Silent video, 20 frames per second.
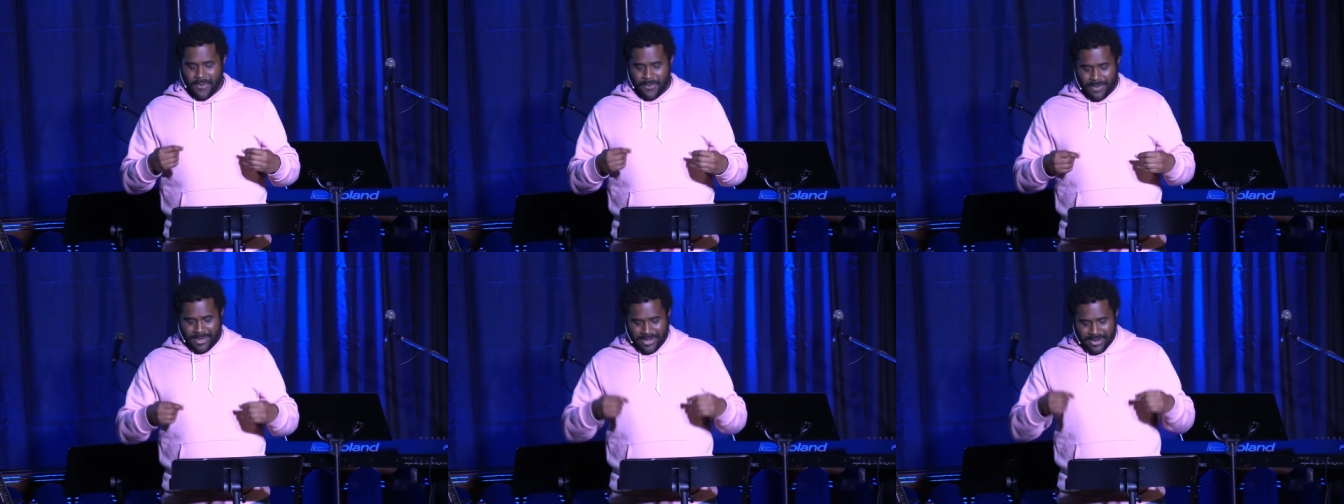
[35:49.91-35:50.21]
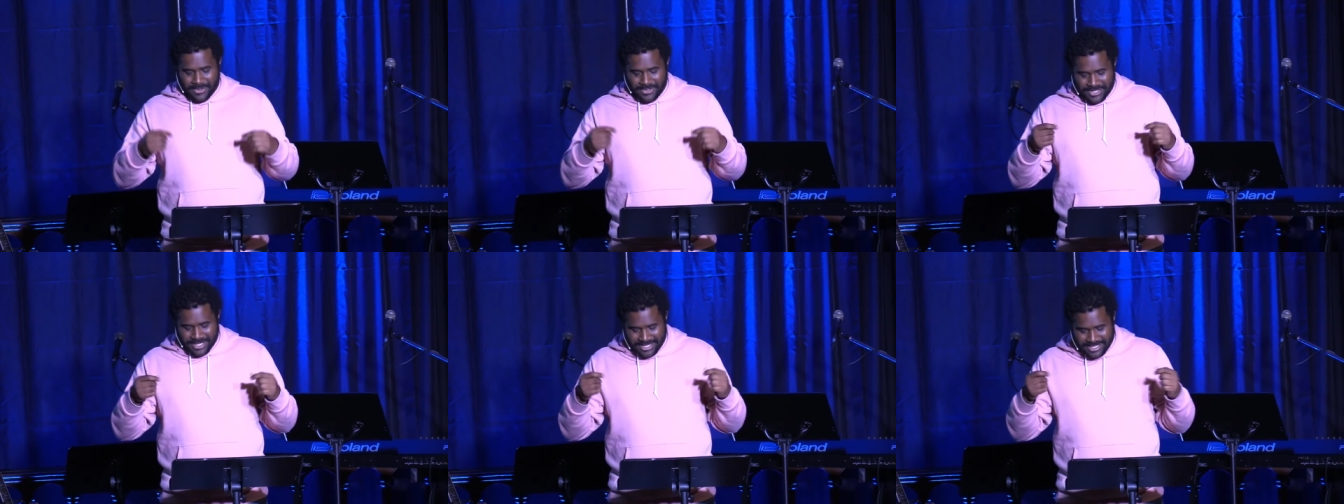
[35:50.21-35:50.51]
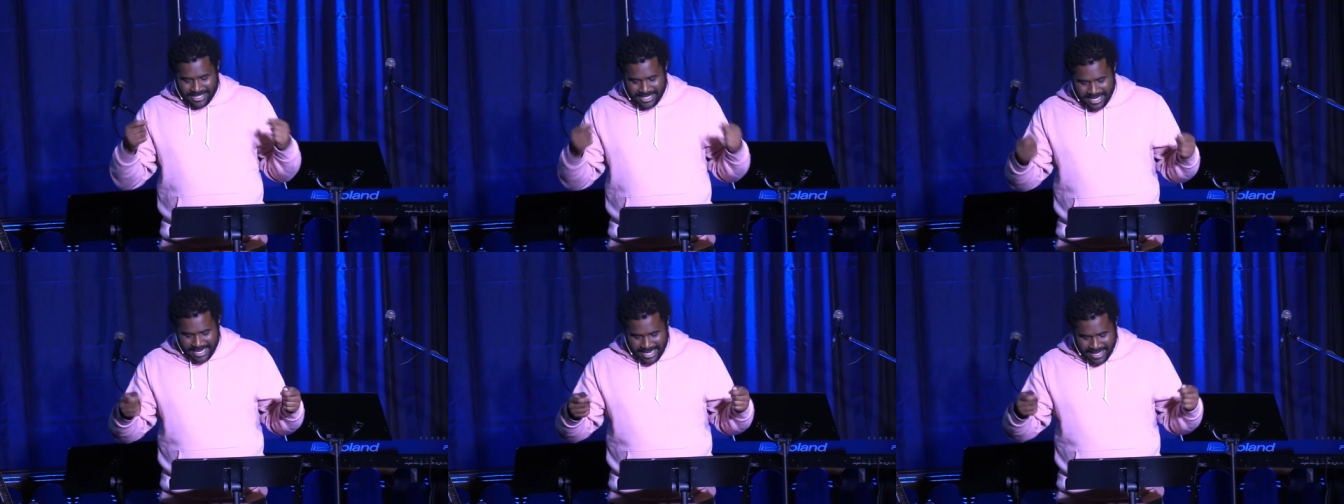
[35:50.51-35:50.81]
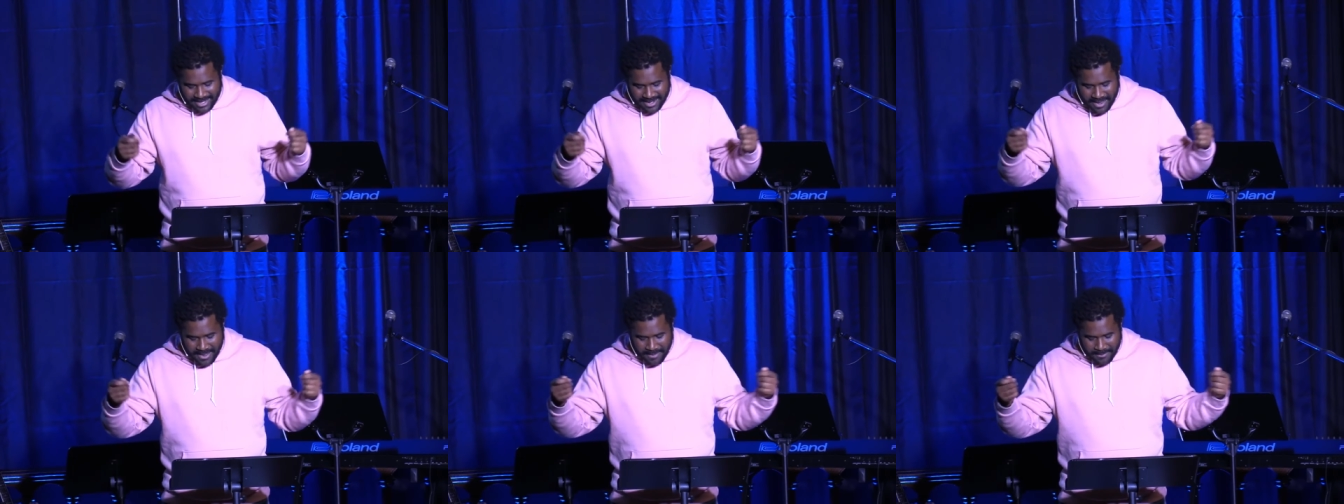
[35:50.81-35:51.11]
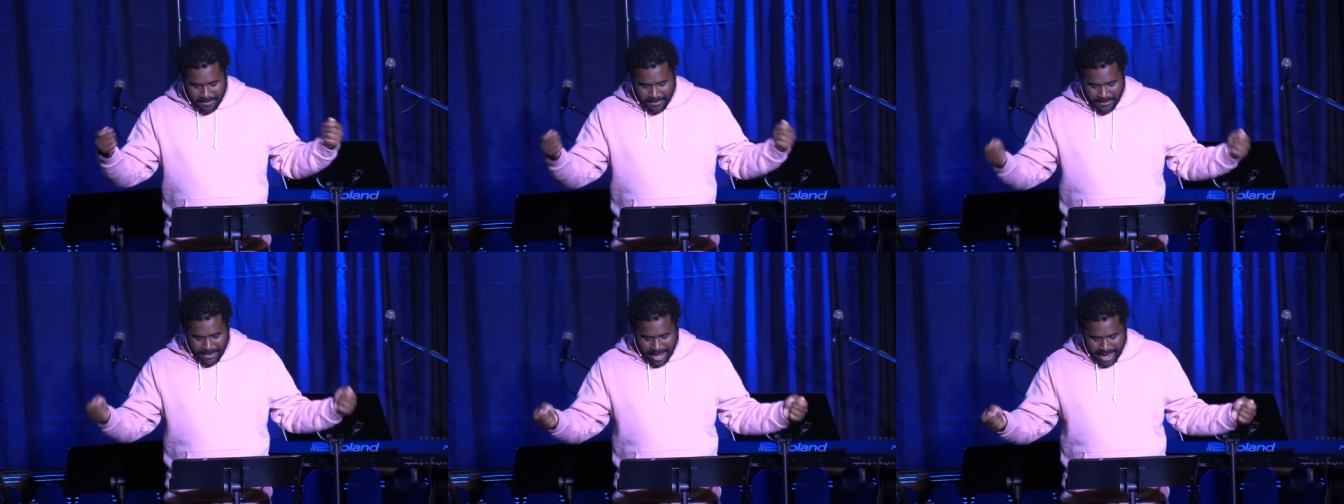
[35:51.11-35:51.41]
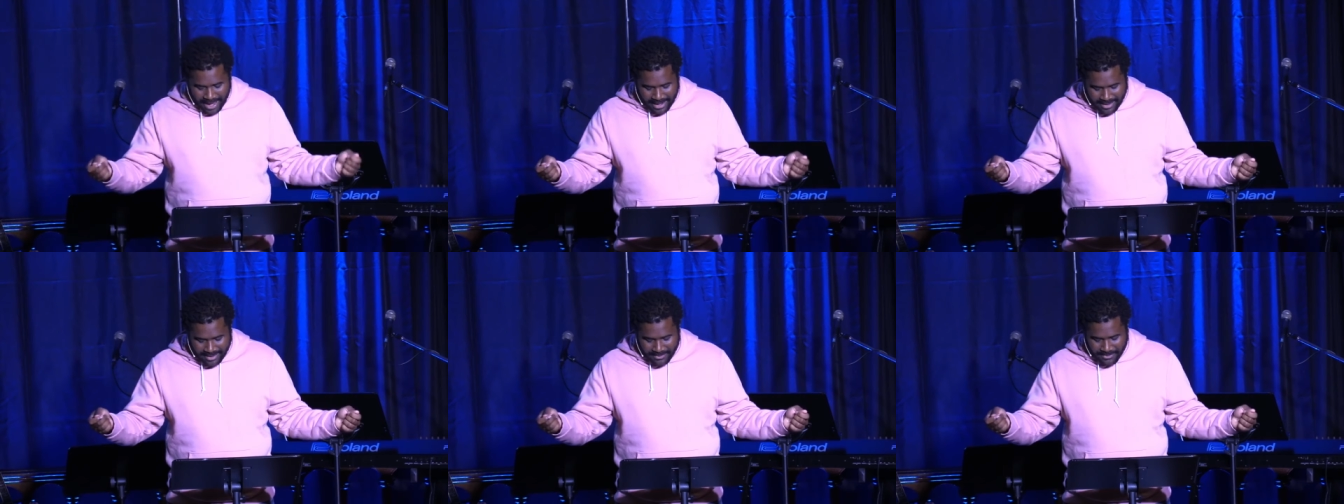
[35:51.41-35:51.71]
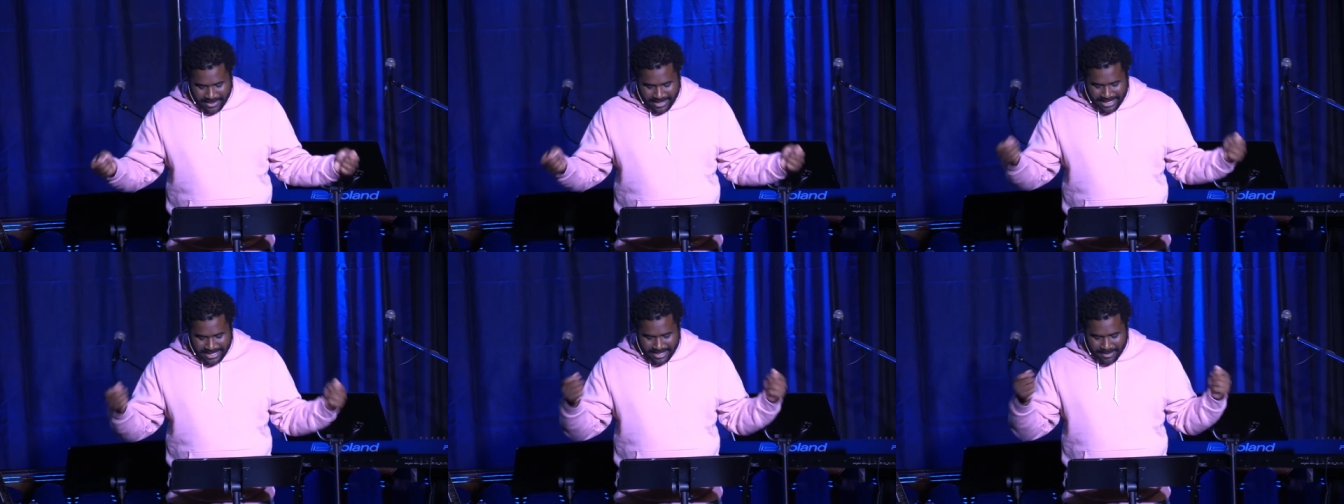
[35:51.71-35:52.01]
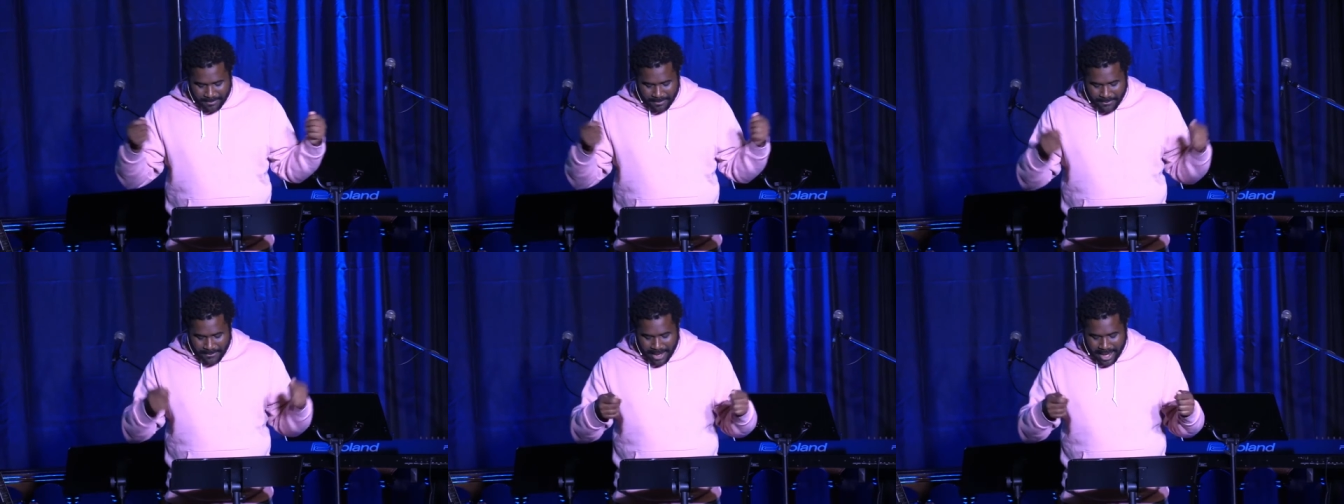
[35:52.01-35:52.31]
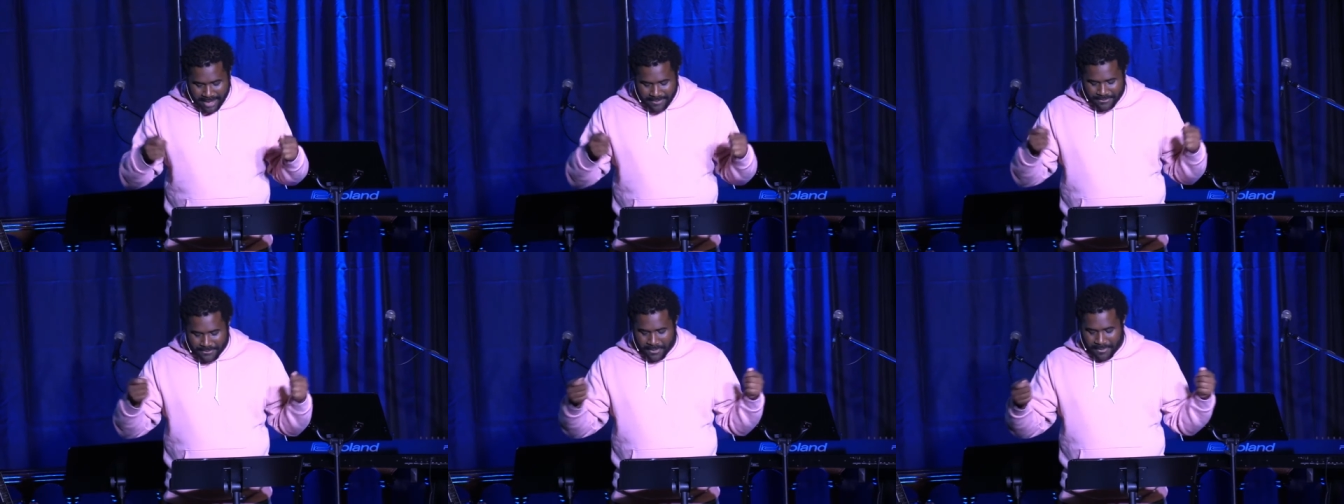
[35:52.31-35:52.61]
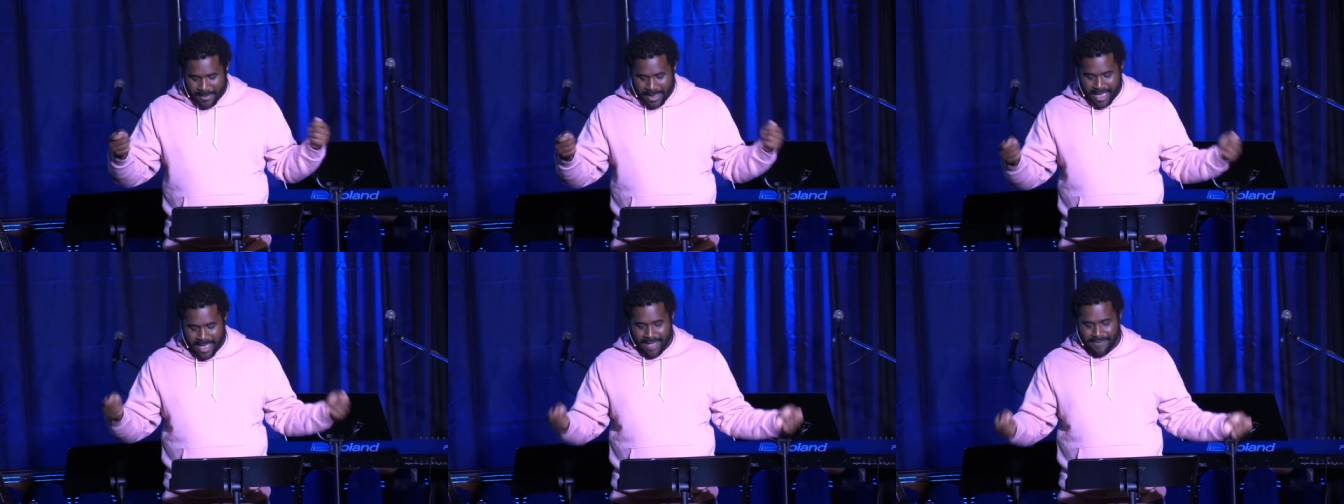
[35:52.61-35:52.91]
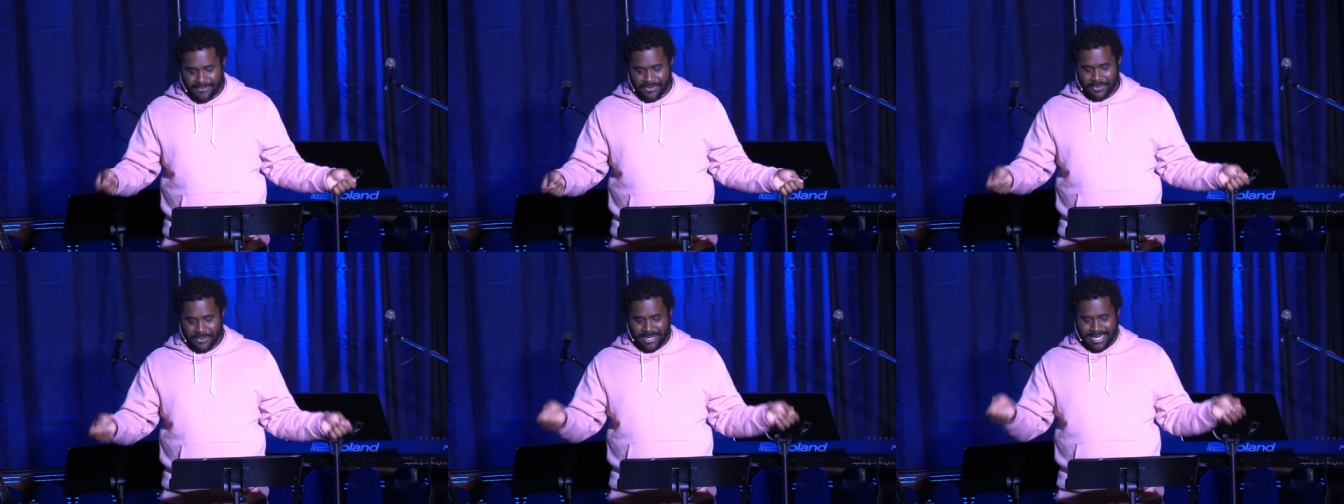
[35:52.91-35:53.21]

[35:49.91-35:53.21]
We don't just need bread, we need the bread from heaven.